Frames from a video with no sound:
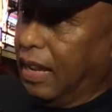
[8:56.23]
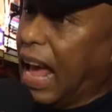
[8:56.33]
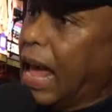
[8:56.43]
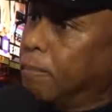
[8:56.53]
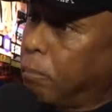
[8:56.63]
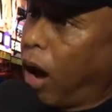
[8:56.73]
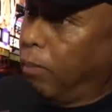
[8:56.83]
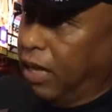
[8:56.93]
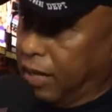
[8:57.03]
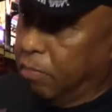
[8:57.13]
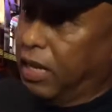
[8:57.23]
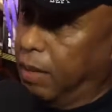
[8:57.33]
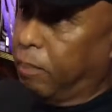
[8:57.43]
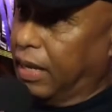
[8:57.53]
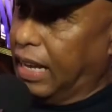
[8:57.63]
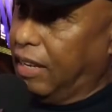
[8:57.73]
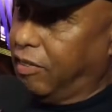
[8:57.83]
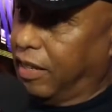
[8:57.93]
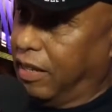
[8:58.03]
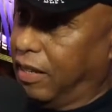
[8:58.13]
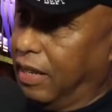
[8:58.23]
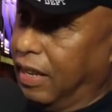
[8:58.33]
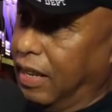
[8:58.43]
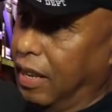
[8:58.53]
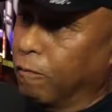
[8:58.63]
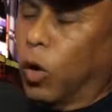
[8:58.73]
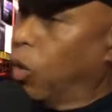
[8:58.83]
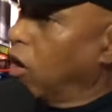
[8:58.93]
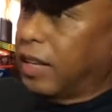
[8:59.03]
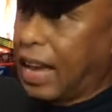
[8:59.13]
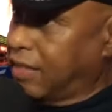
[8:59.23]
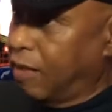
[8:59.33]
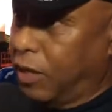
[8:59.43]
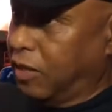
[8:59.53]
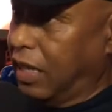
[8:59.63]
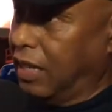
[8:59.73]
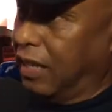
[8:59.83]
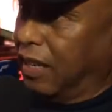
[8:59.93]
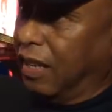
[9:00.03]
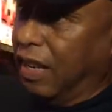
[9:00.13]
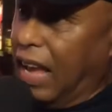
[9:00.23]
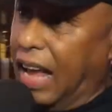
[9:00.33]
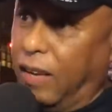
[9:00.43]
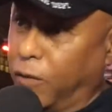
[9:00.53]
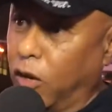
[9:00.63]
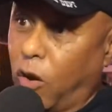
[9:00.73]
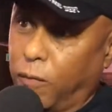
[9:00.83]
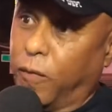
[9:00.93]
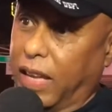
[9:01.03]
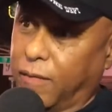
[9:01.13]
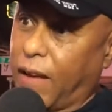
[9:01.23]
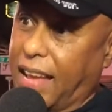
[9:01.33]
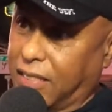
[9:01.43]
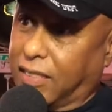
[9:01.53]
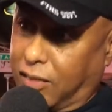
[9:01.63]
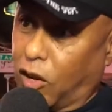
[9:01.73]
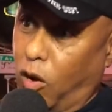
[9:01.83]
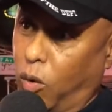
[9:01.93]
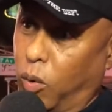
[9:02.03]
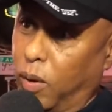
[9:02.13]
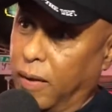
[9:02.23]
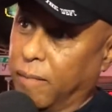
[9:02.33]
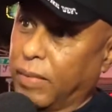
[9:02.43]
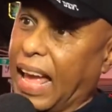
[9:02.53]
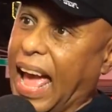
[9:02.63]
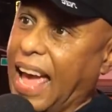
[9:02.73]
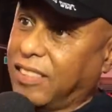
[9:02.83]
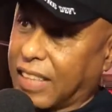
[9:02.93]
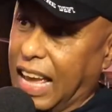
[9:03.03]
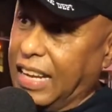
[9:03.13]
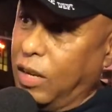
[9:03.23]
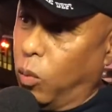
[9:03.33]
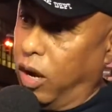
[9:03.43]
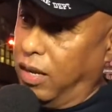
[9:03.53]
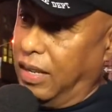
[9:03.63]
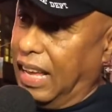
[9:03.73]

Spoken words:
and public manipulation the world has ever seen. And if you don't think that's so, ask anyone